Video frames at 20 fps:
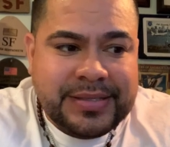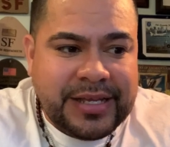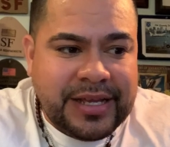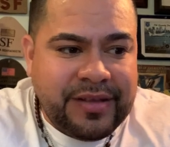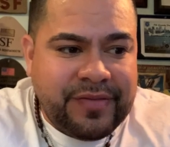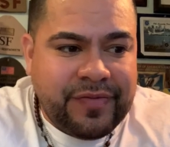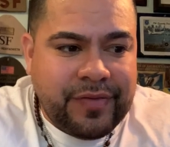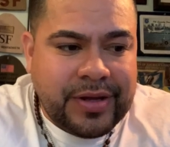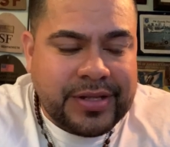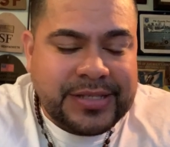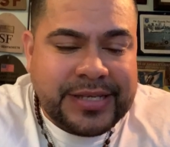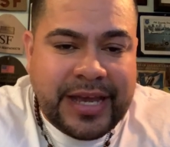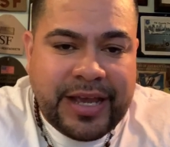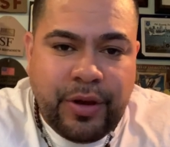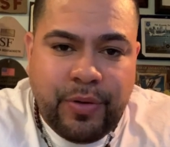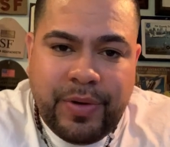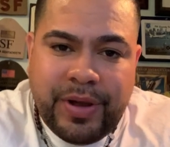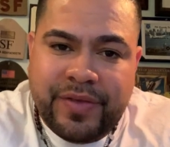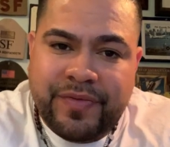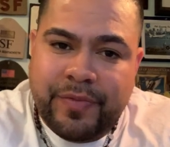things for
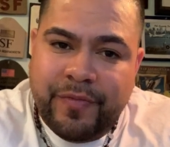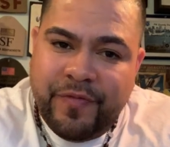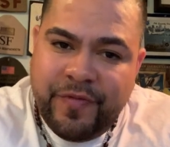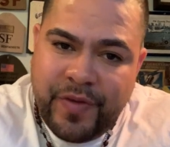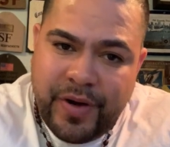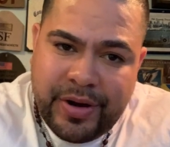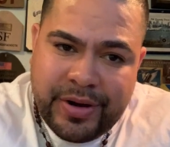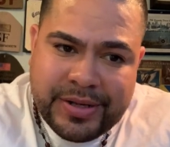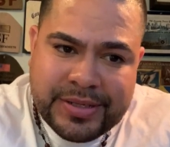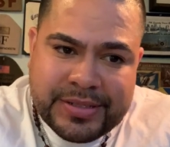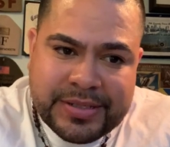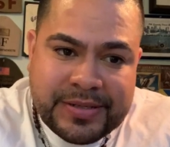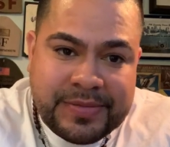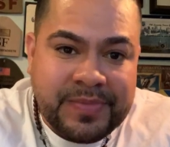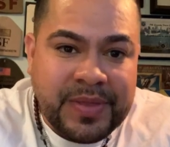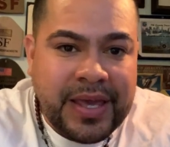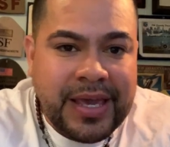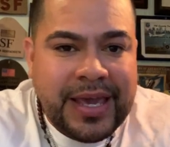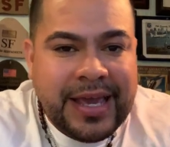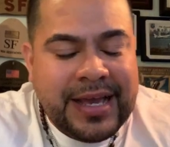takeaways from
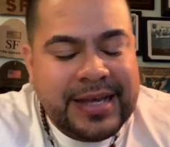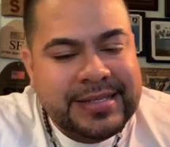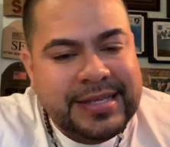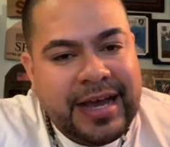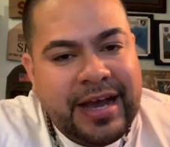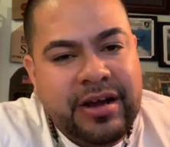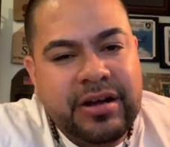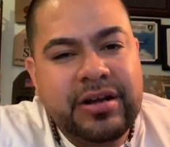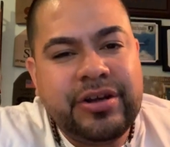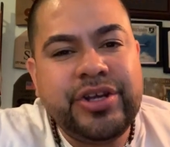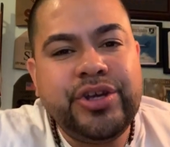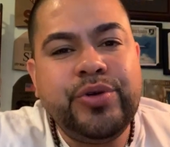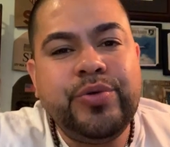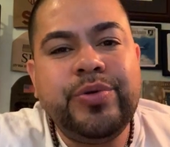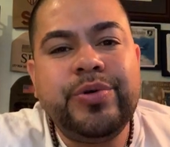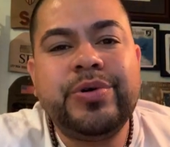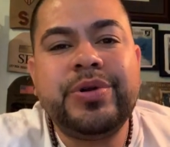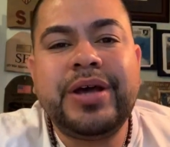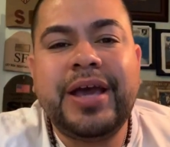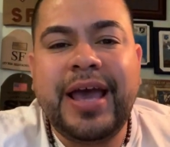Ferguson is, how are you
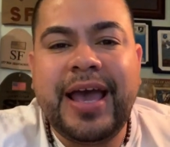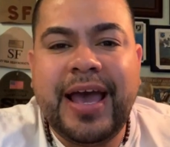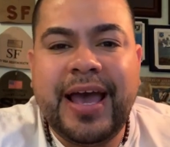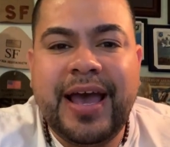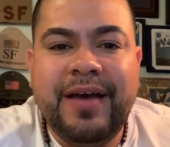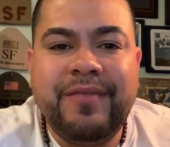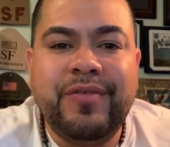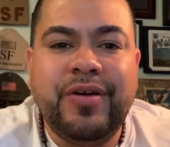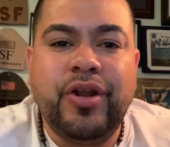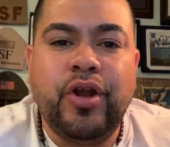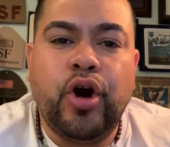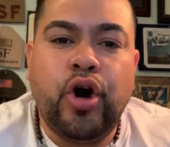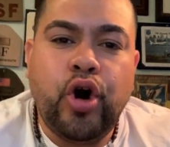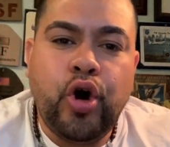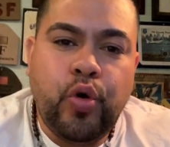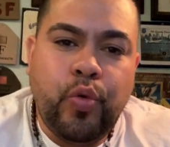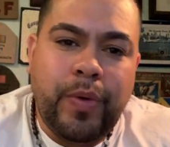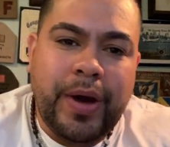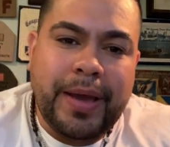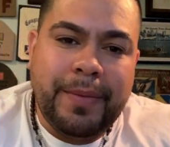going to have an
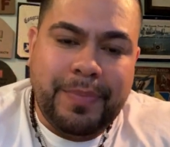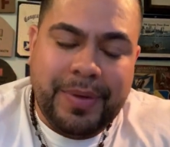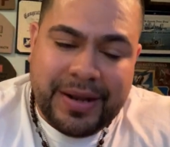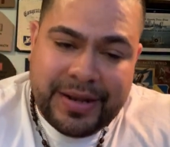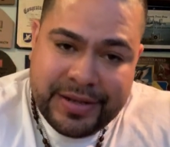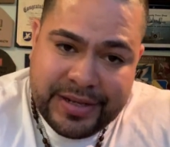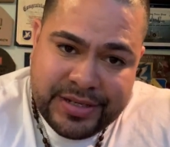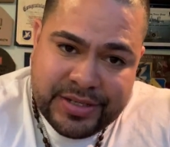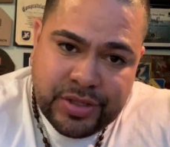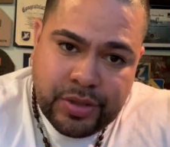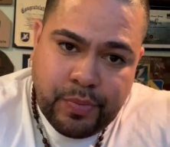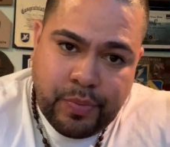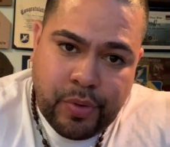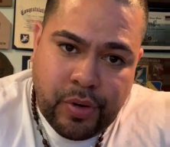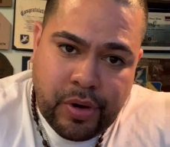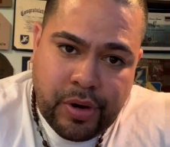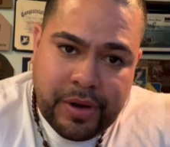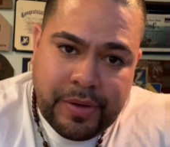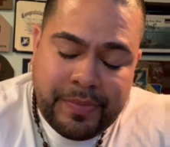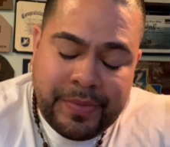all-white police
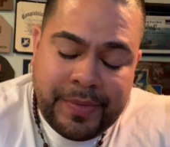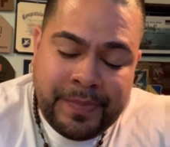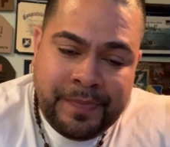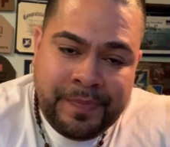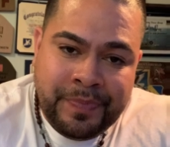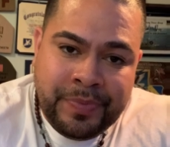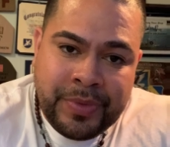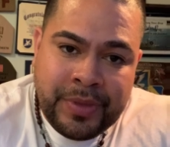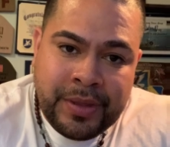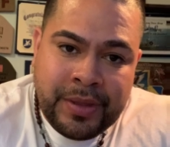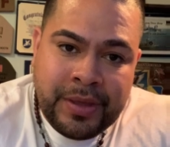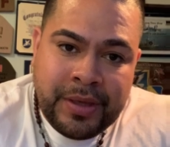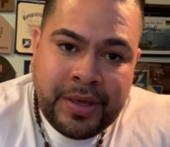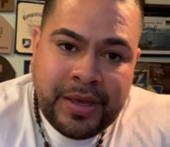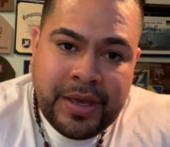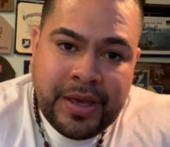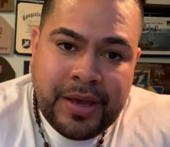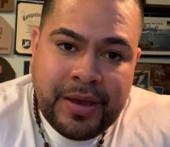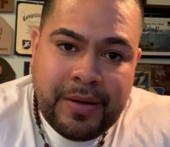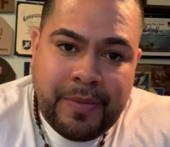department
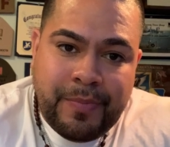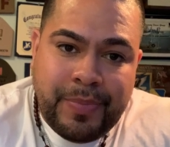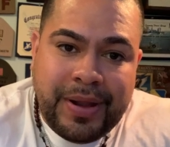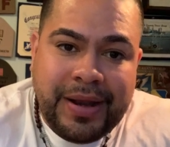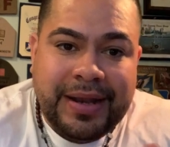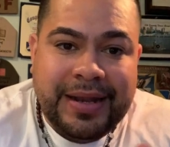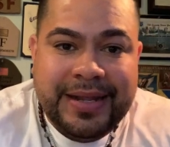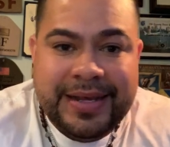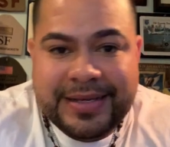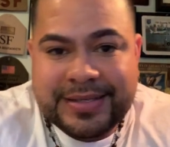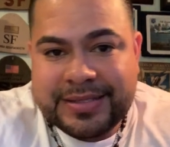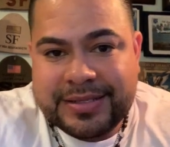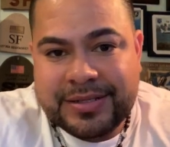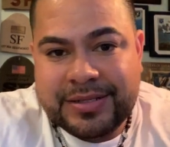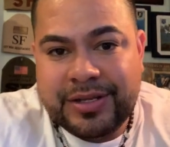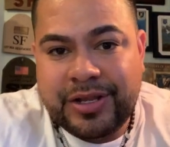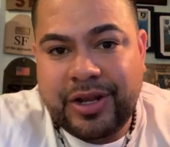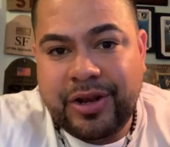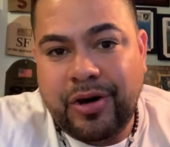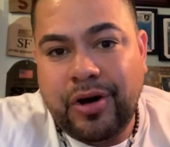
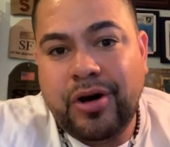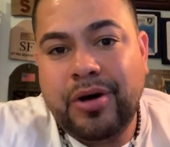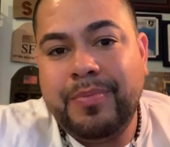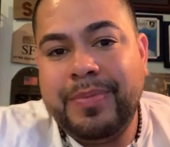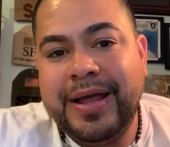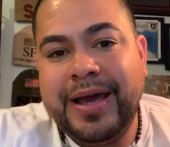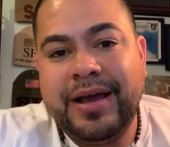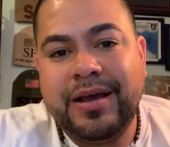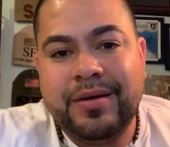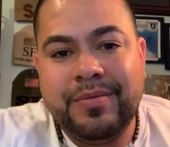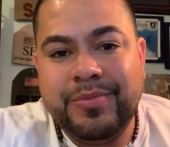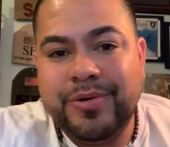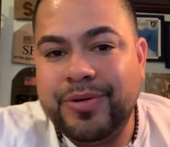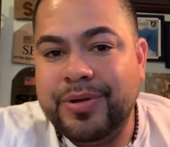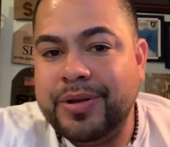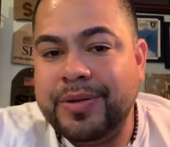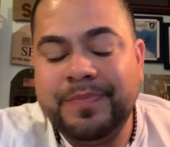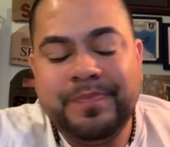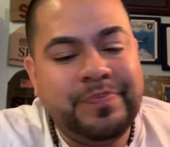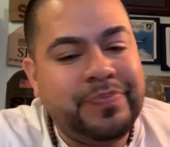policing an all-black
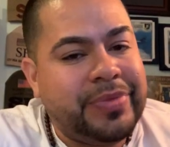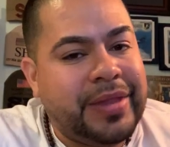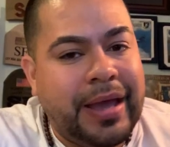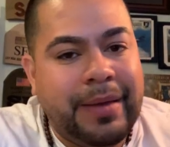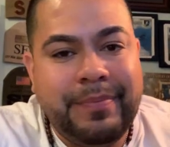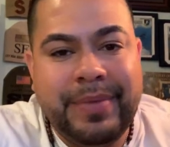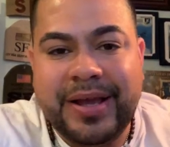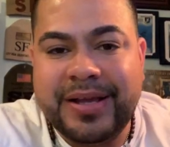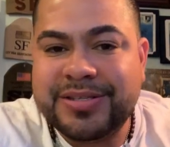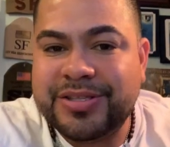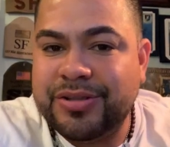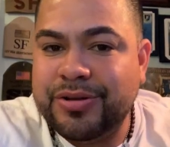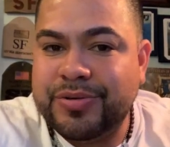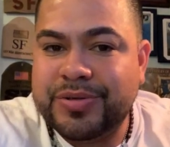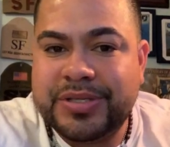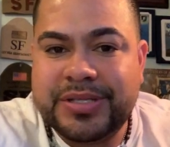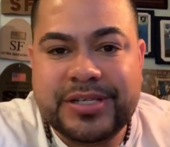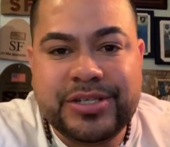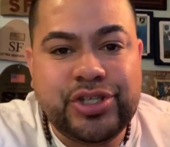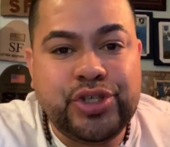community? That makes no
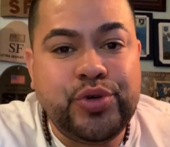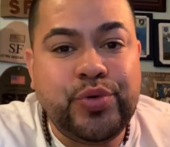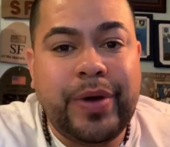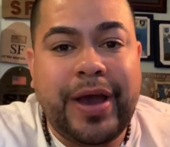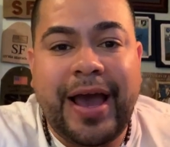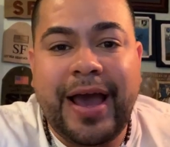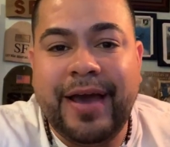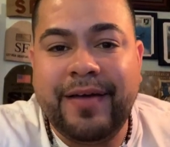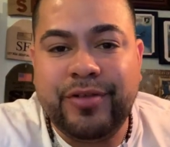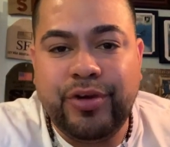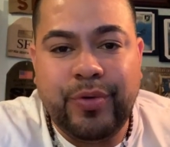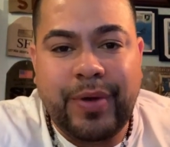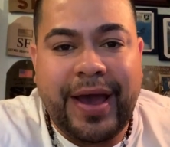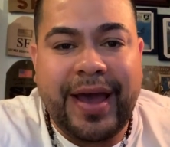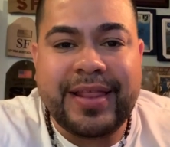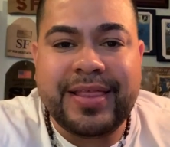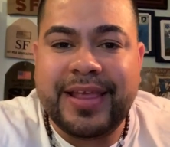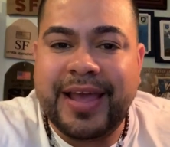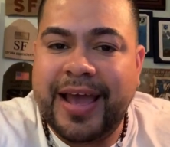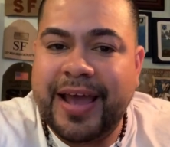sense. You have
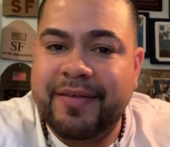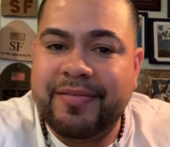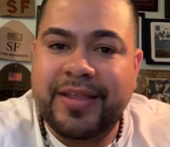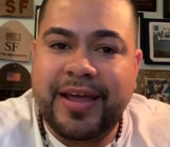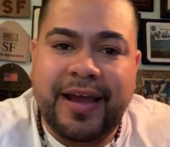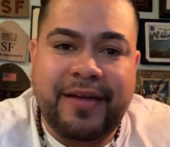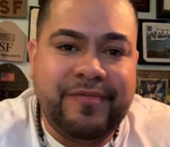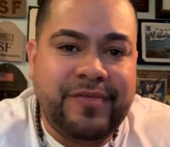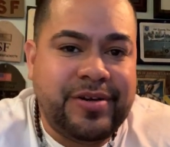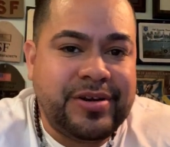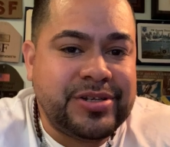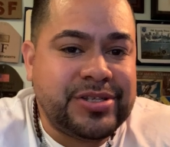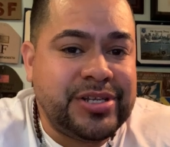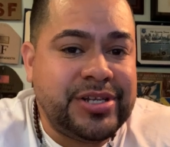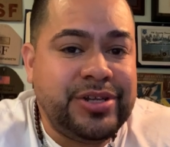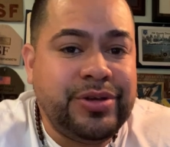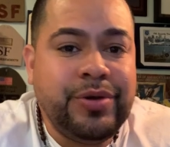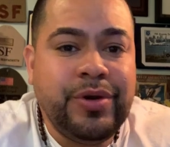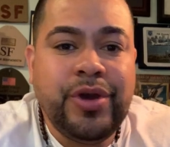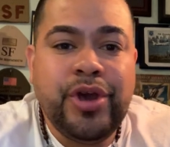to have
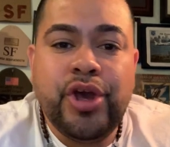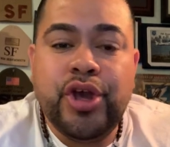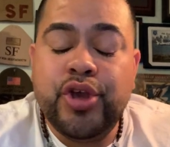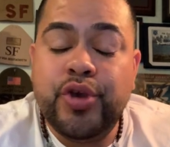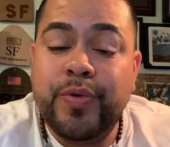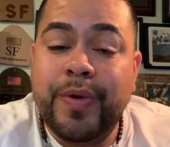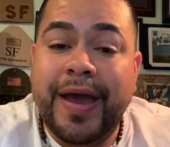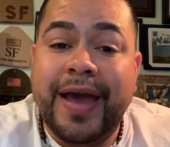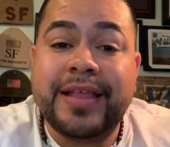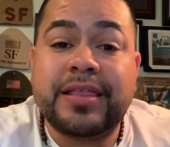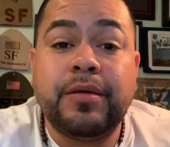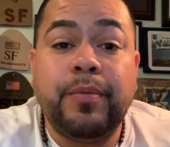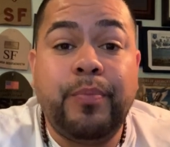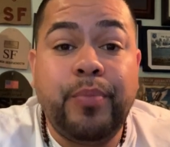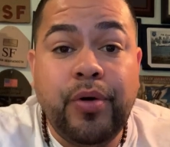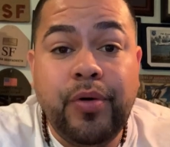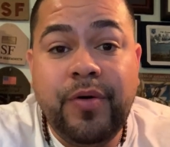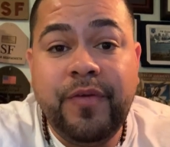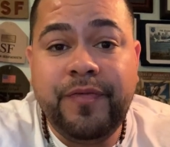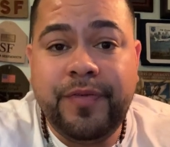diversity. You have to
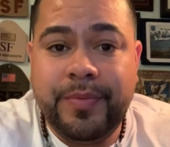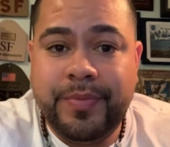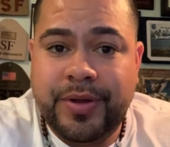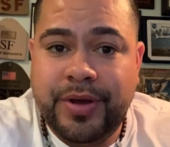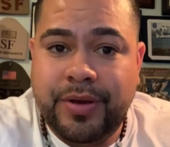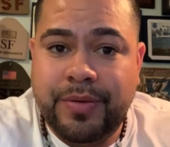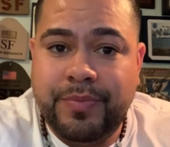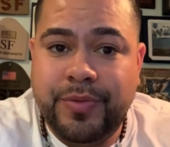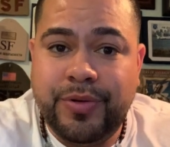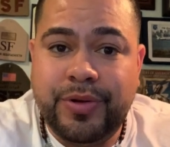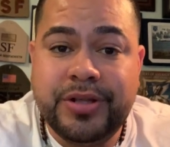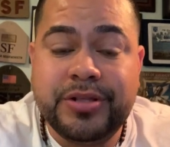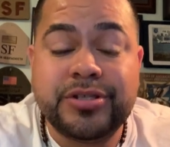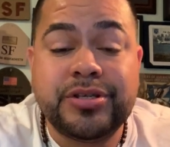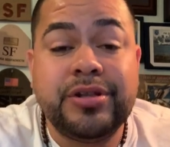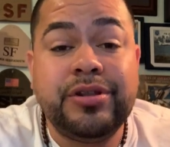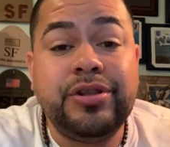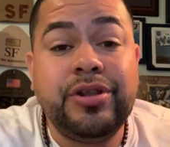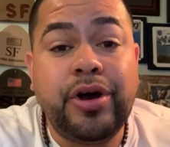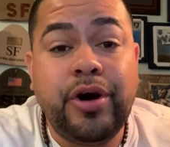pull from the community
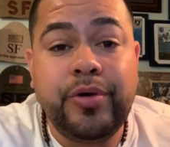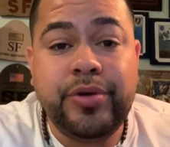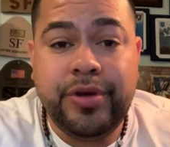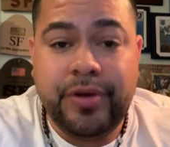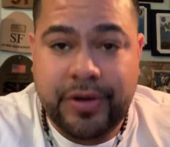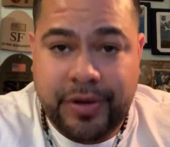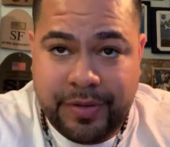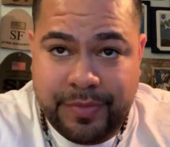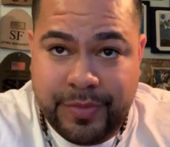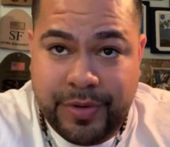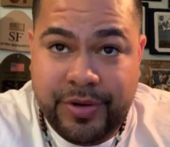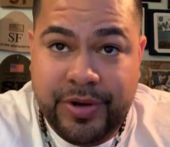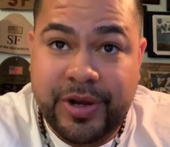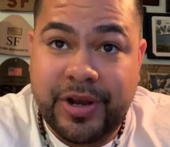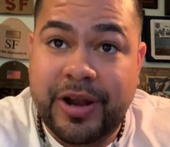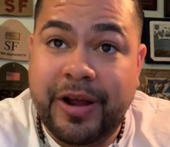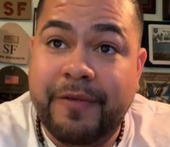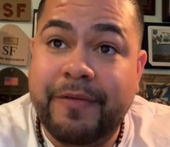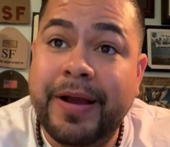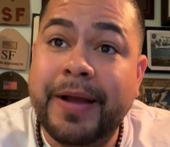to know your
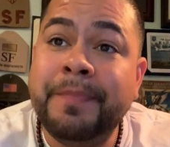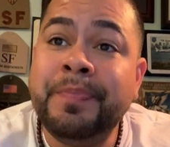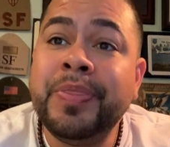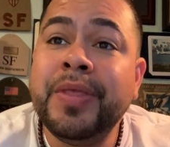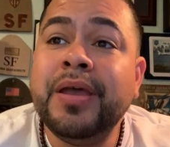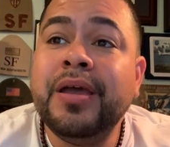community. All right.